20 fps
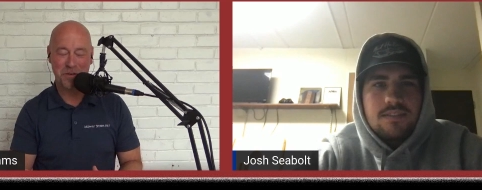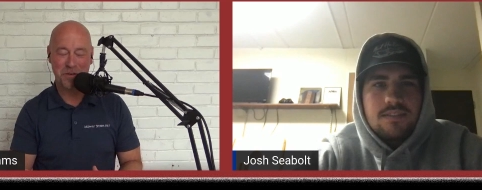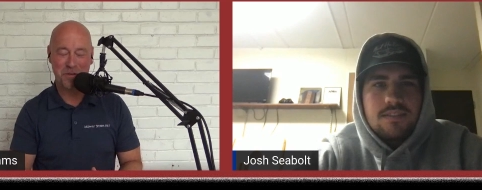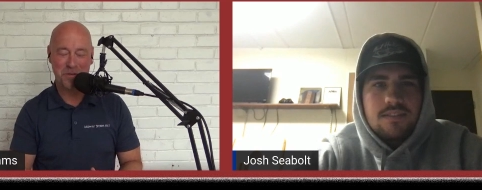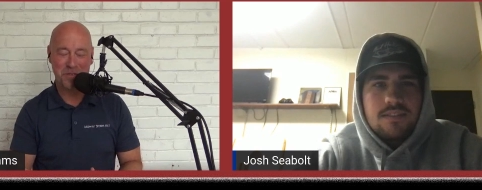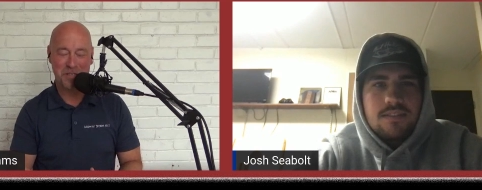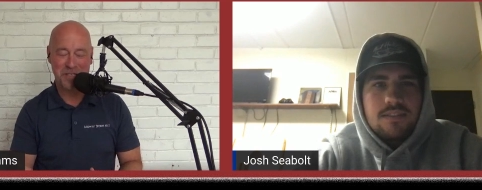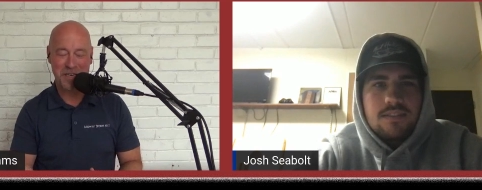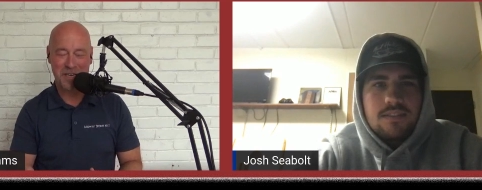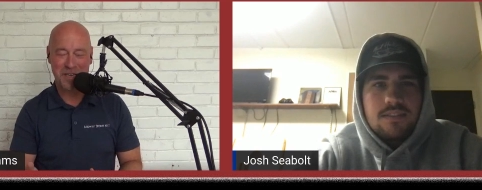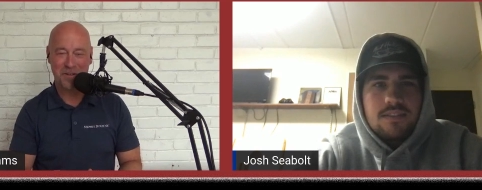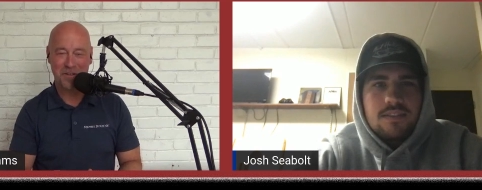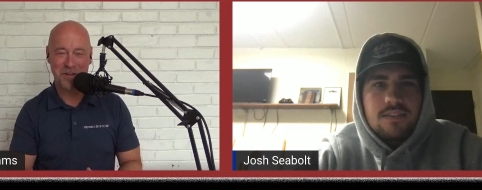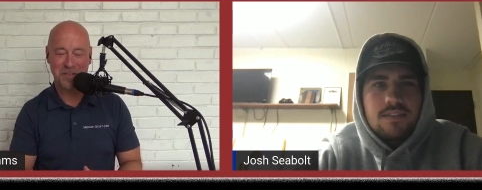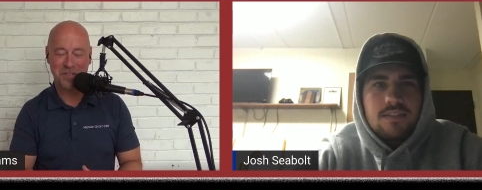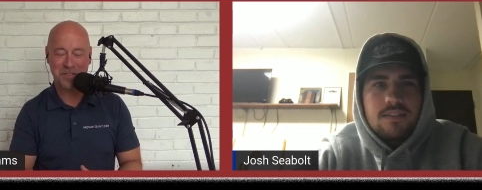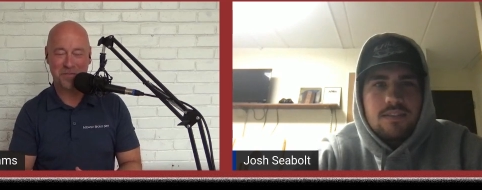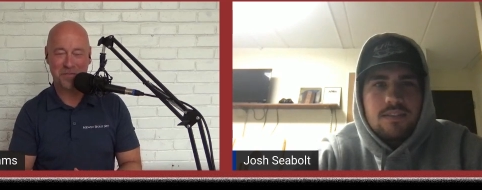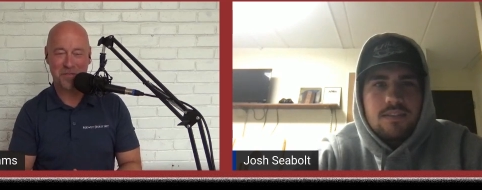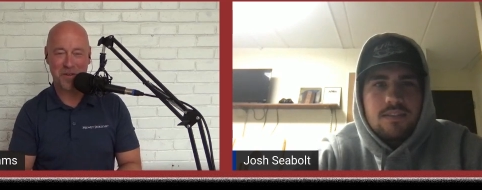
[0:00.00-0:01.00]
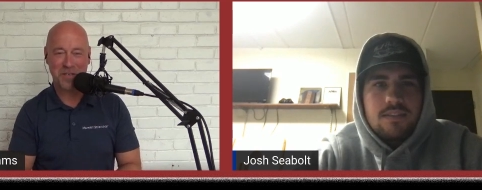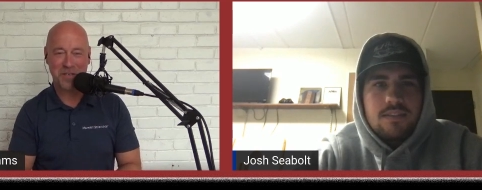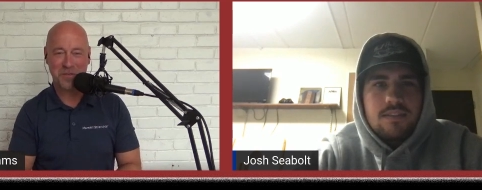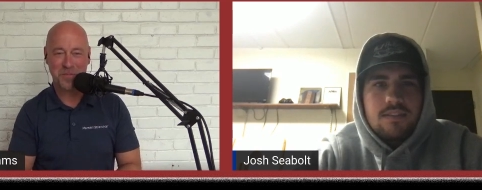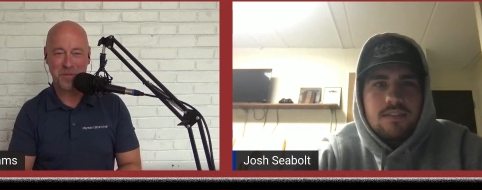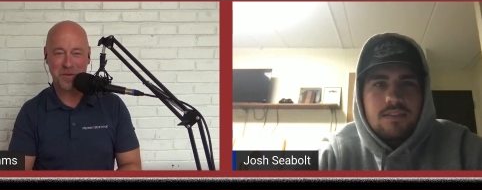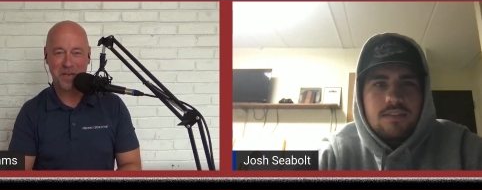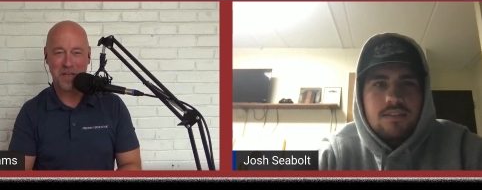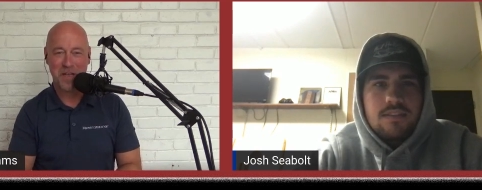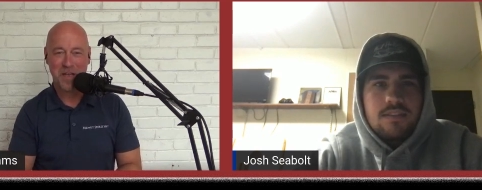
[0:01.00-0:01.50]
Speaker 1: You're a senior, he's a
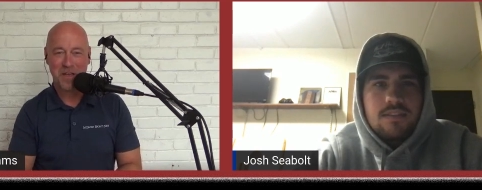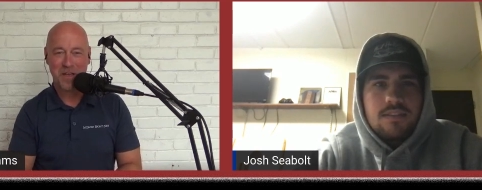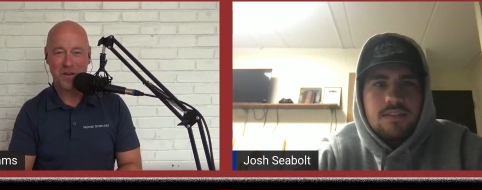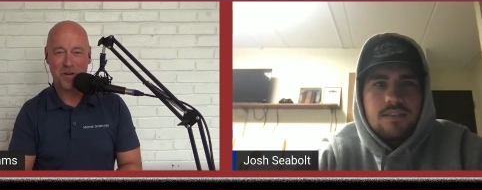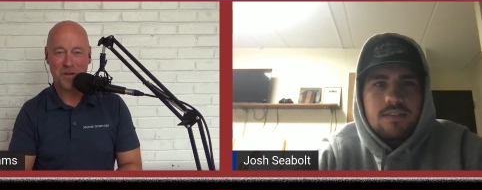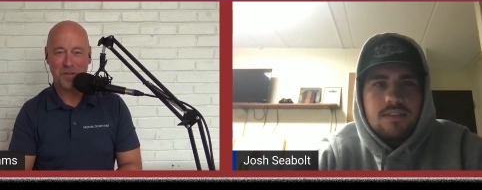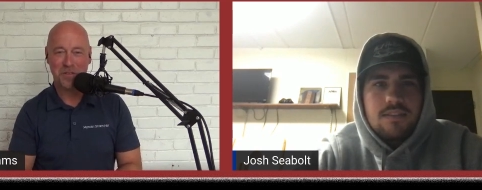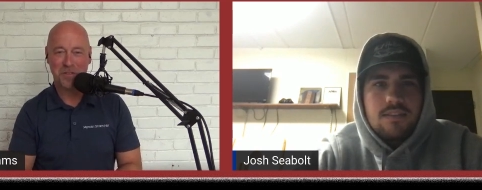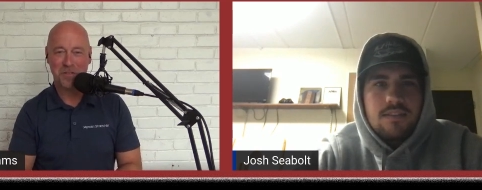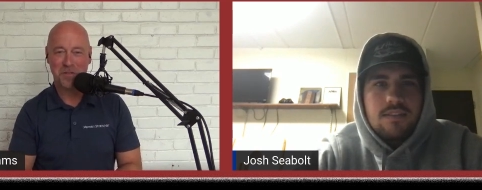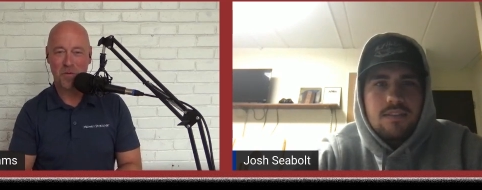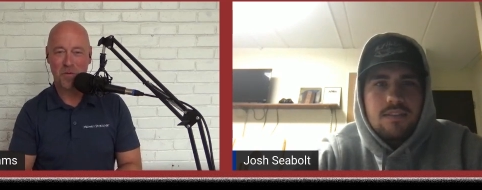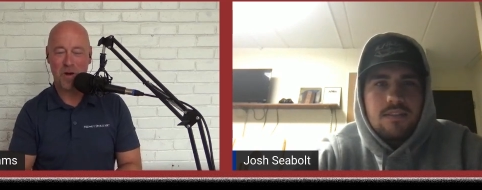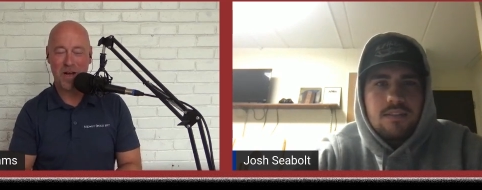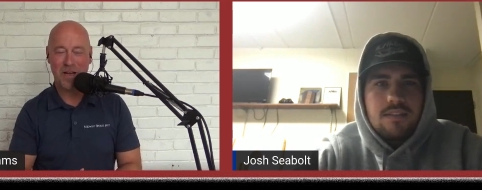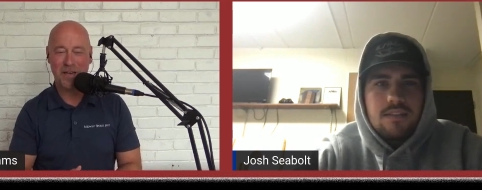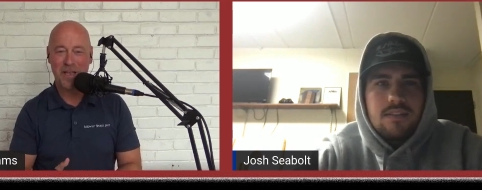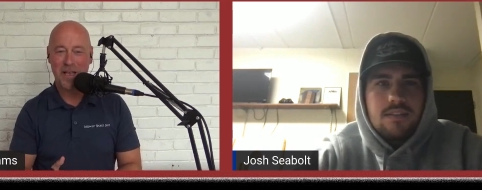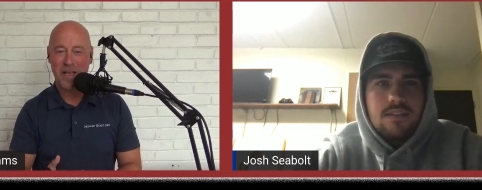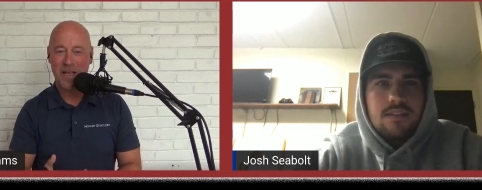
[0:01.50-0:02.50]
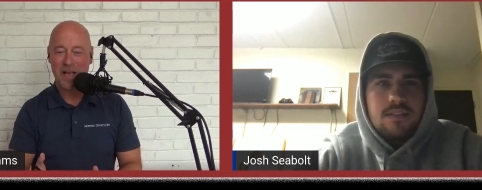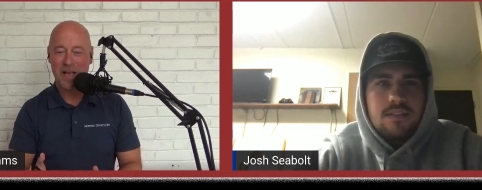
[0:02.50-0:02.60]
freshman on the squad.